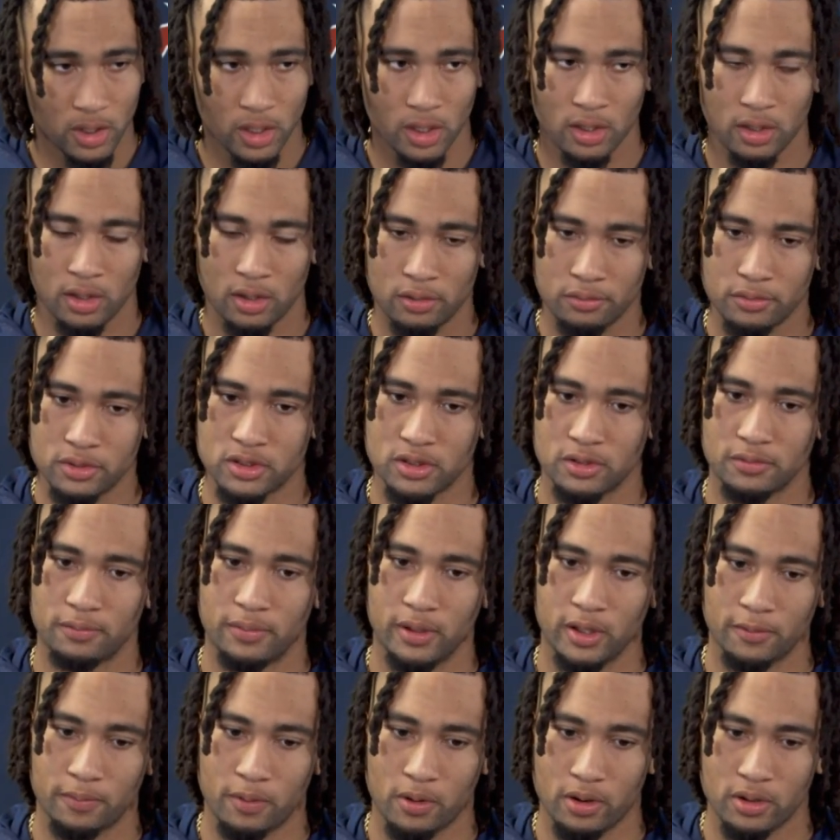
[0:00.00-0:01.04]
Yeah, Laramie's a
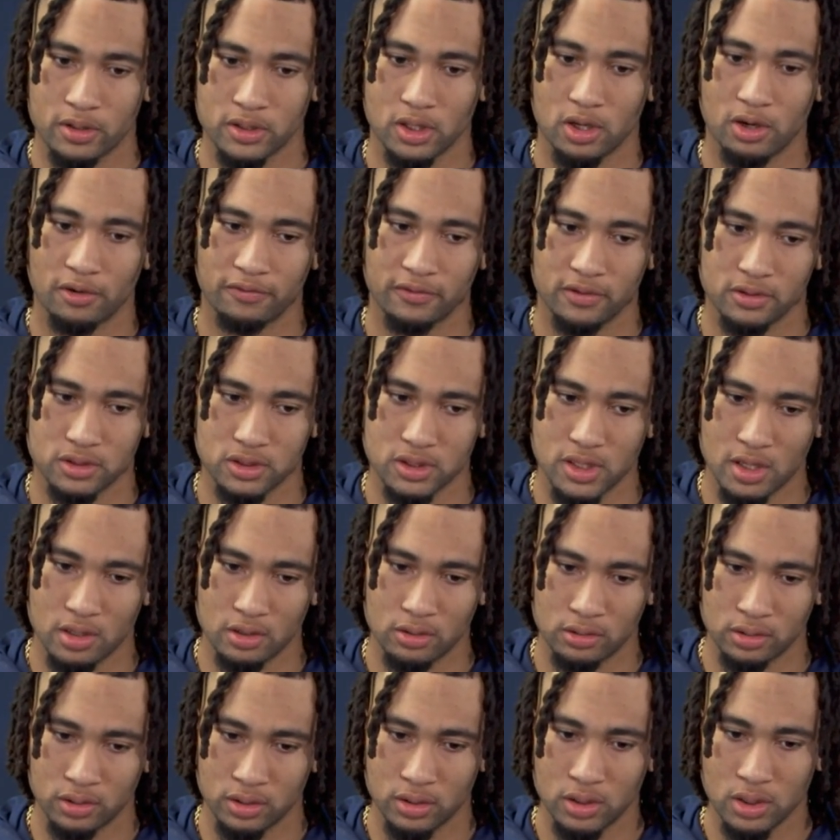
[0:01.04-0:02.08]
big part of his offense, not
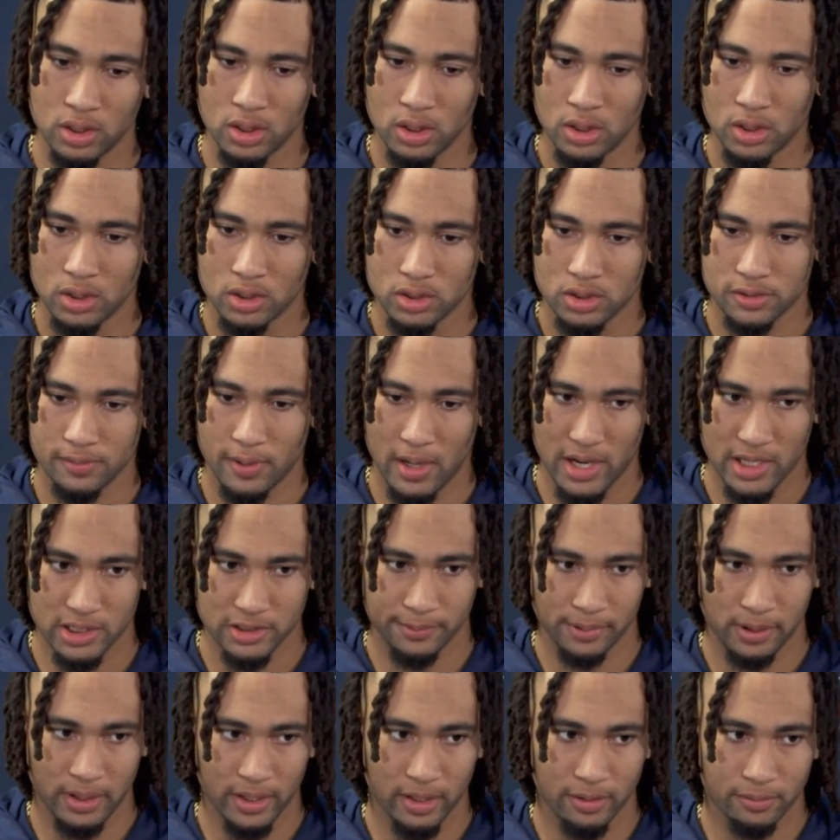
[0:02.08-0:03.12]
only just by
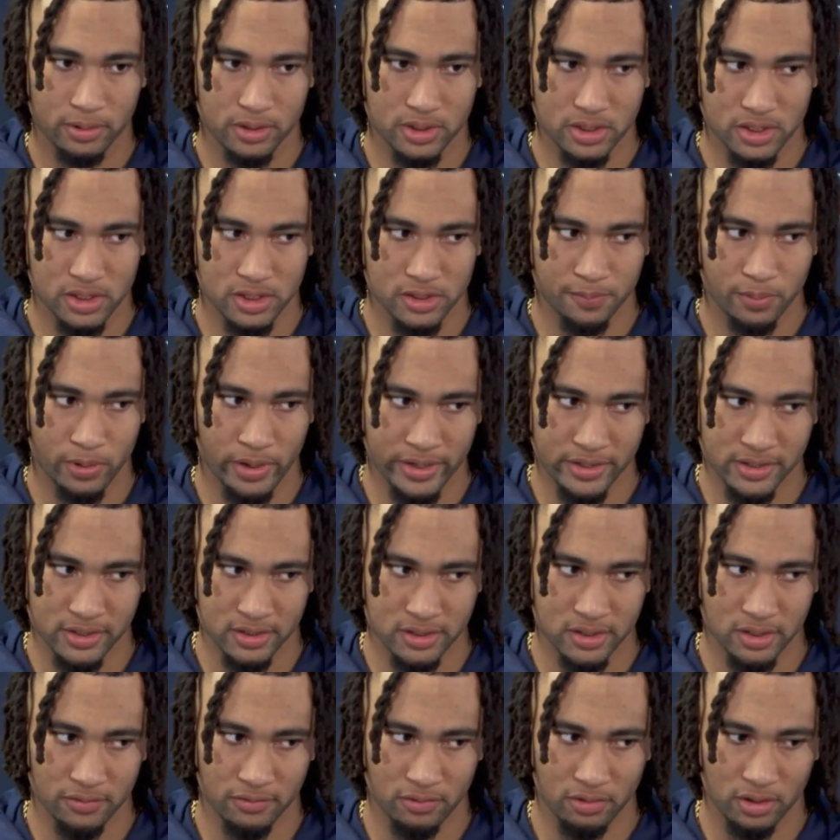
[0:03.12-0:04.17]
his play, but just his
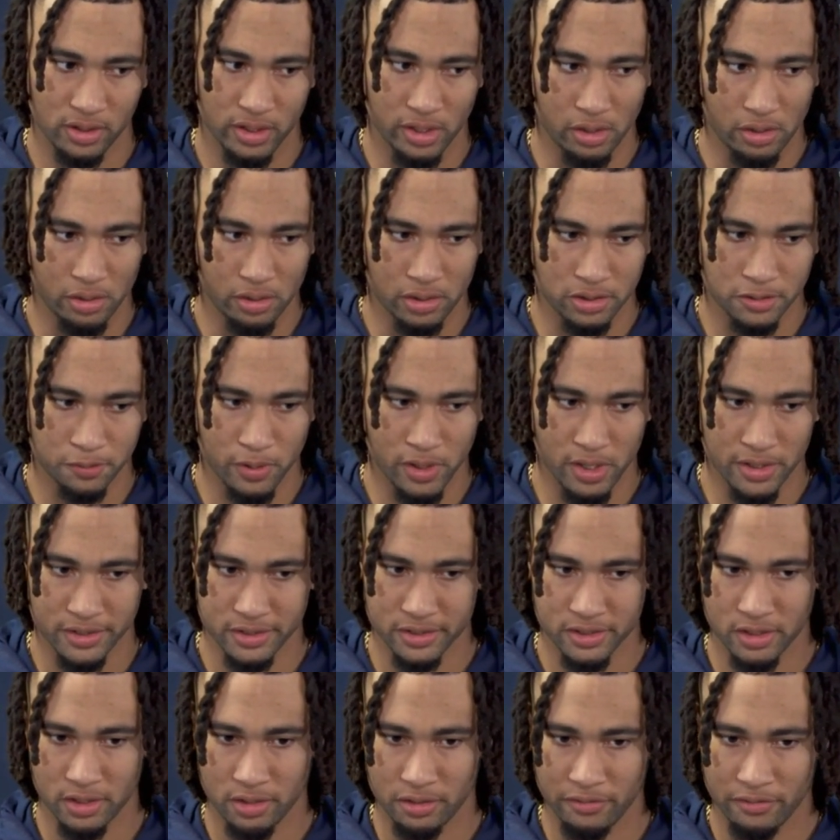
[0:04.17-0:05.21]
presence of a leader, his
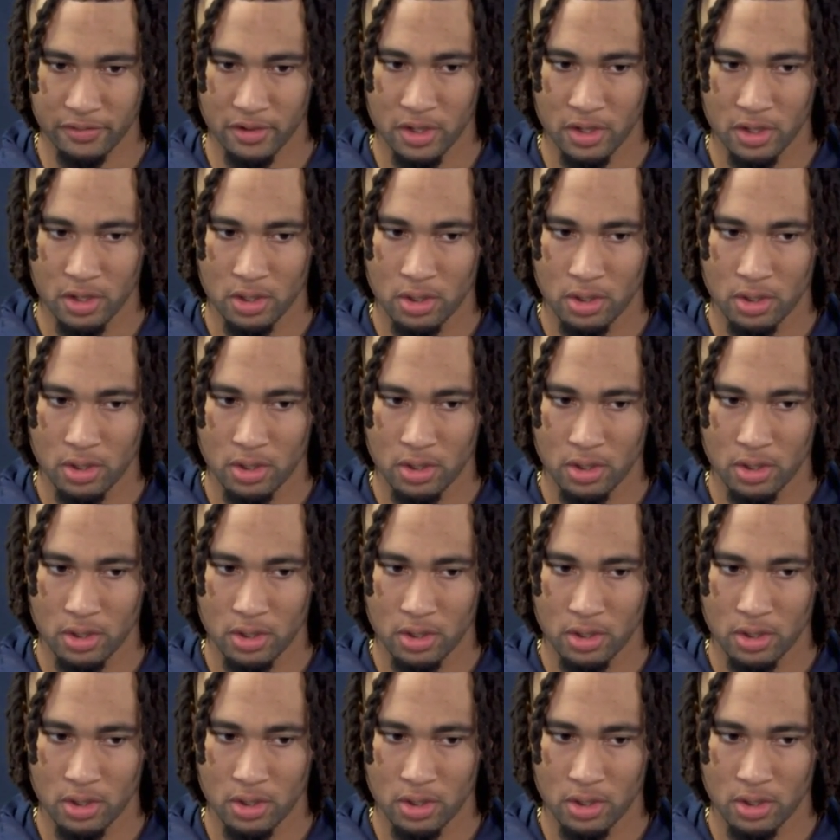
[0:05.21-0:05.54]
presence of